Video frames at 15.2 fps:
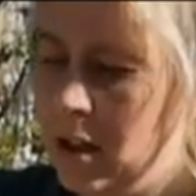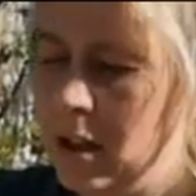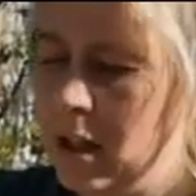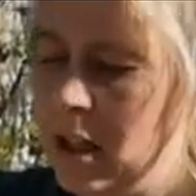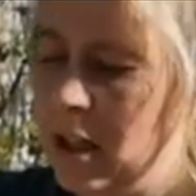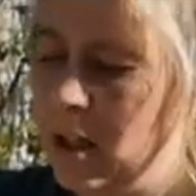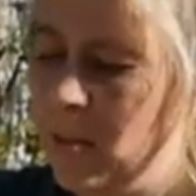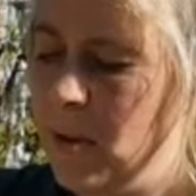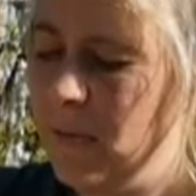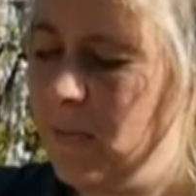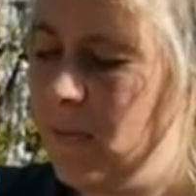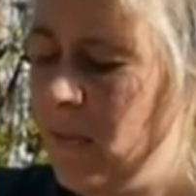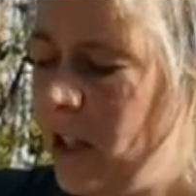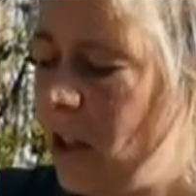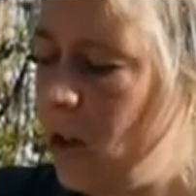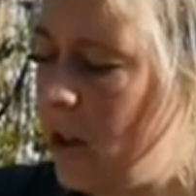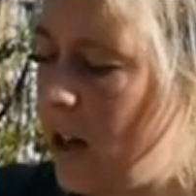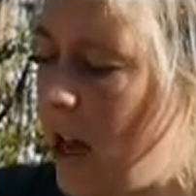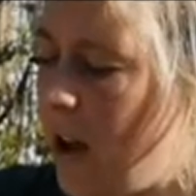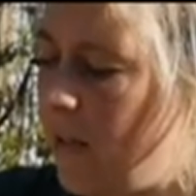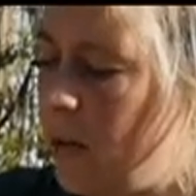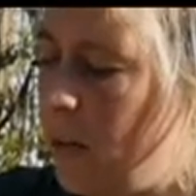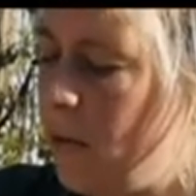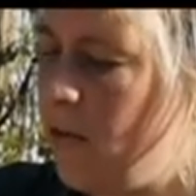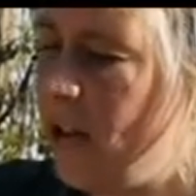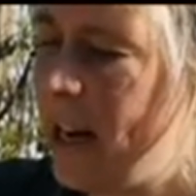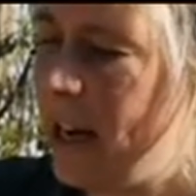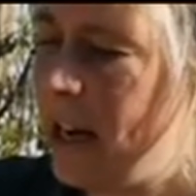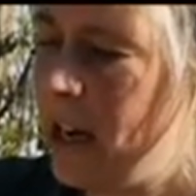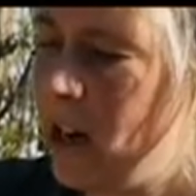It doesn't have to be
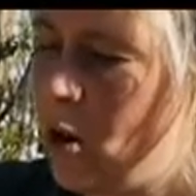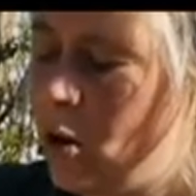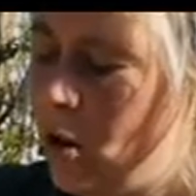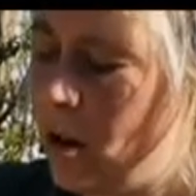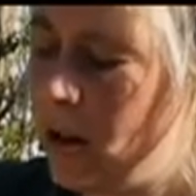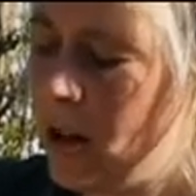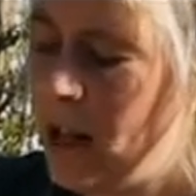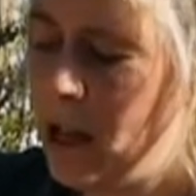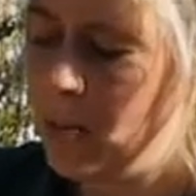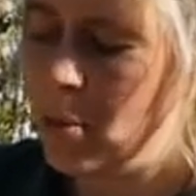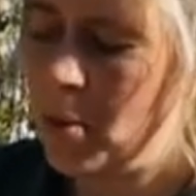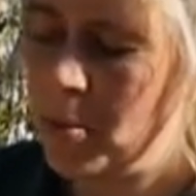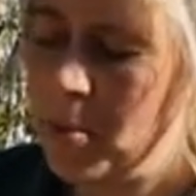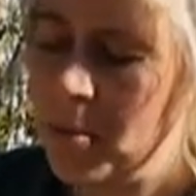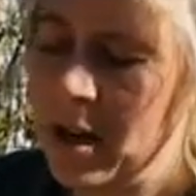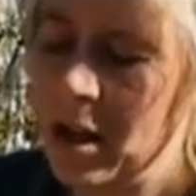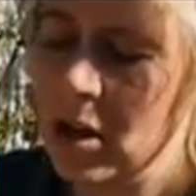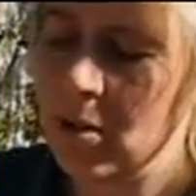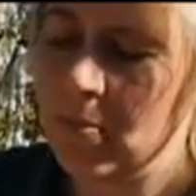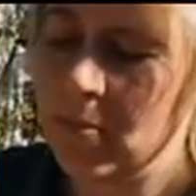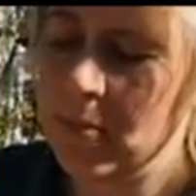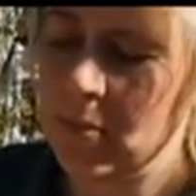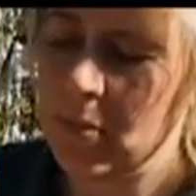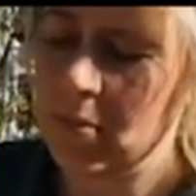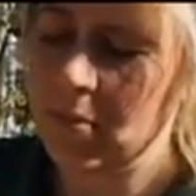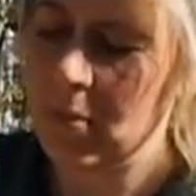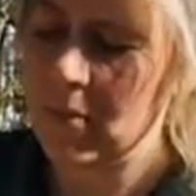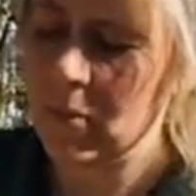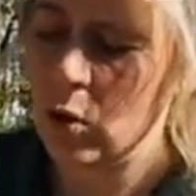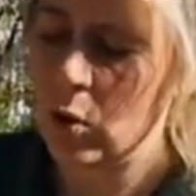really long, probably the
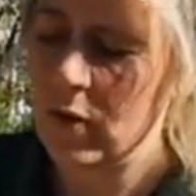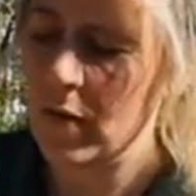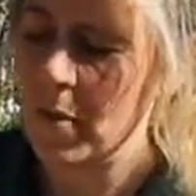sort of